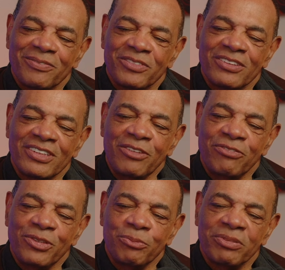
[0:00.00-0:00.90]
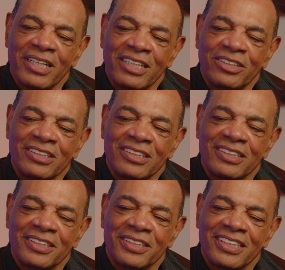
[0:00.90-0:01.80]
seafood place
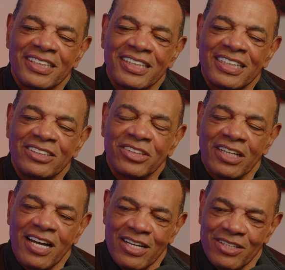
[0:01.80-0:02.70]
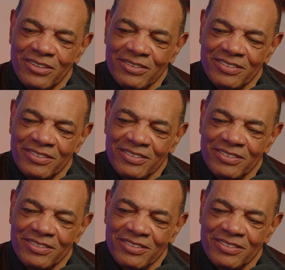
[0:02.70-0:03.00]
in Chicago.